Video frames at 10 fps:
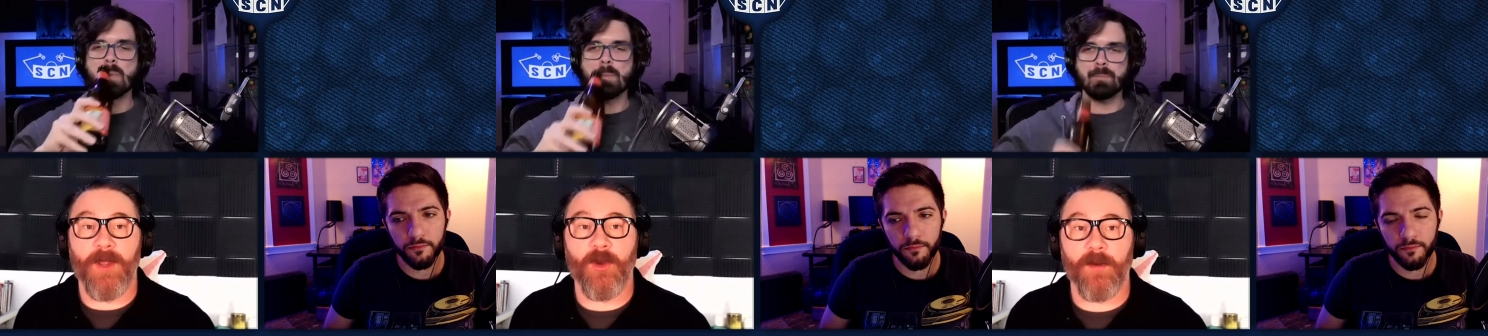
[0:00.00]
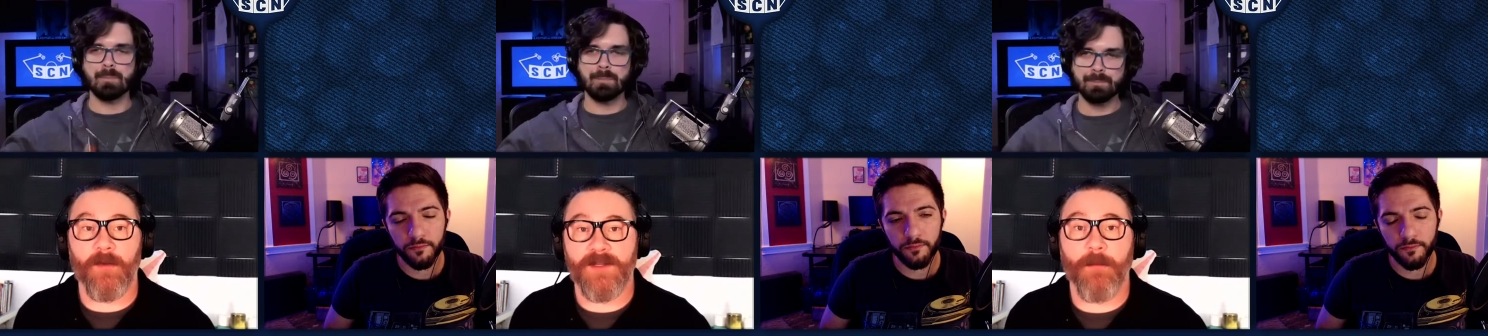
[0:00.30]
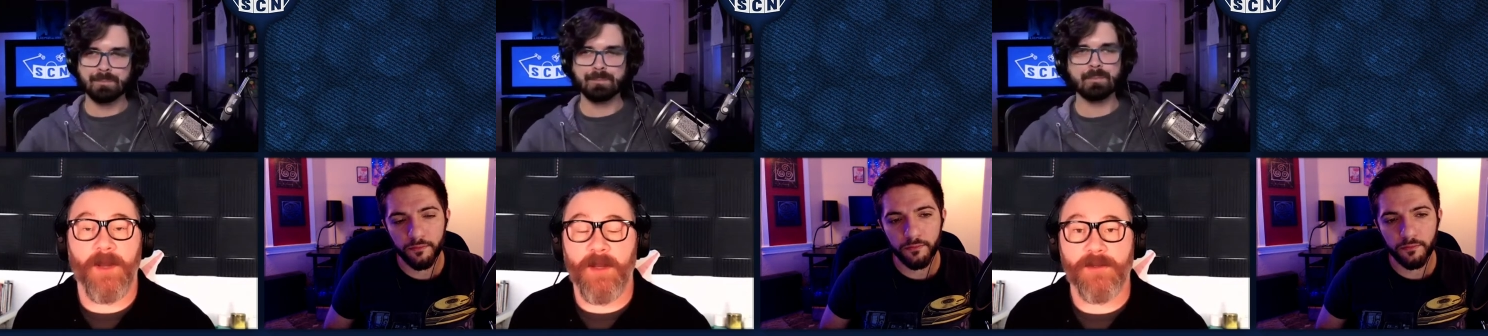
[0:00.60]
Speaker 1: a group,
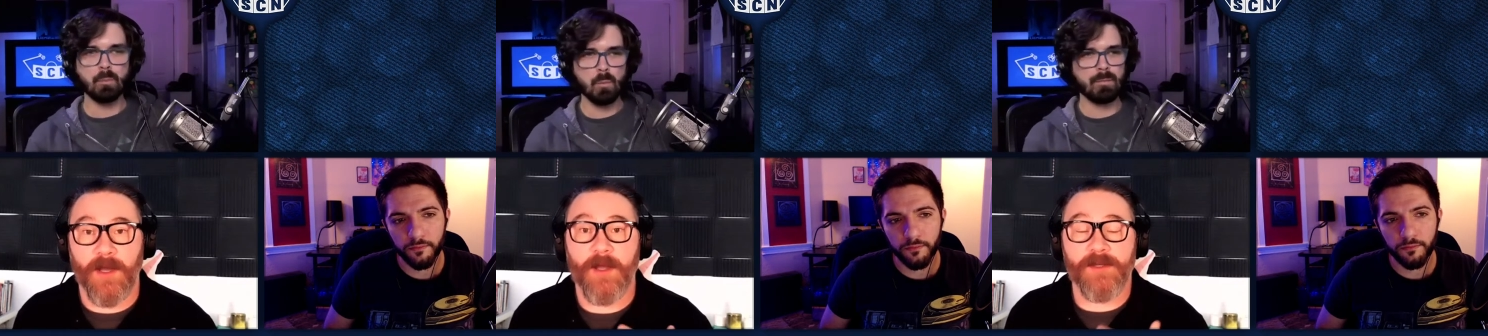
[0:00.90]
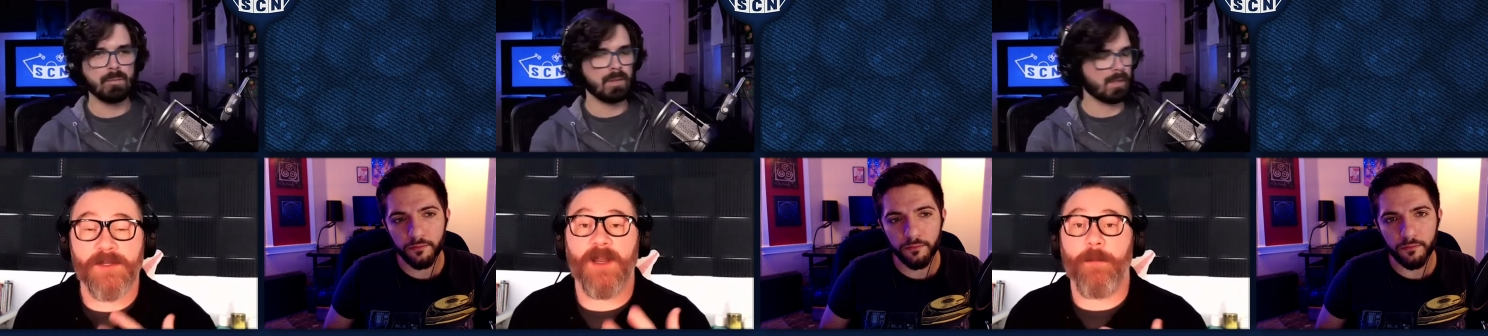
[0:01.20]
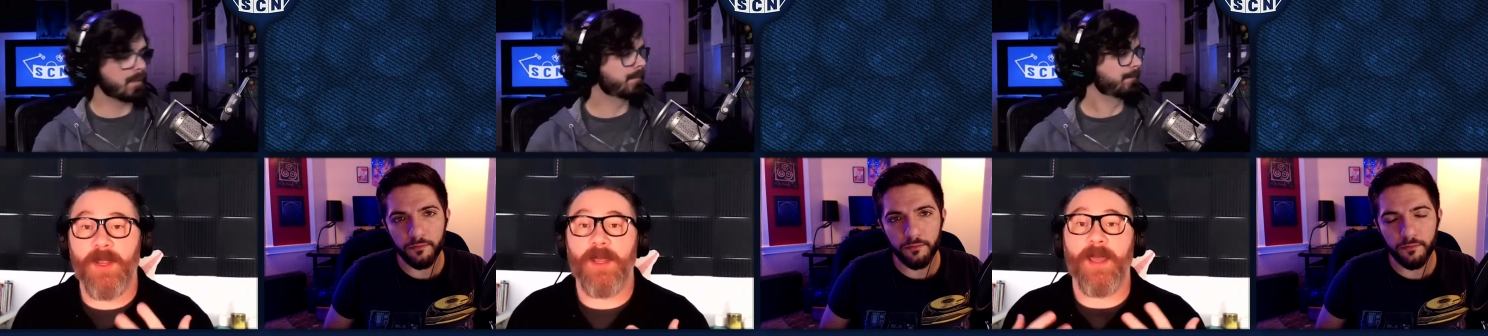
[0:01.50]
somebody, there's going to
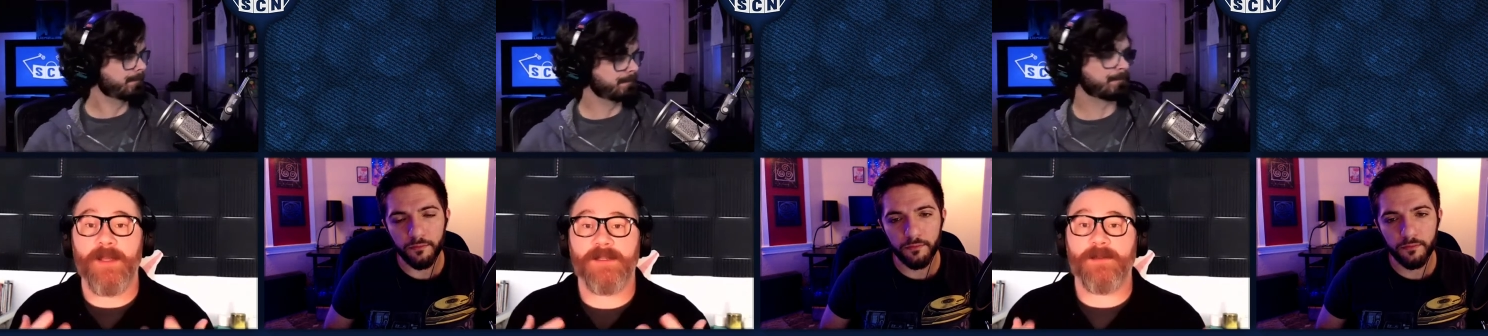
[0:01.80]
be a,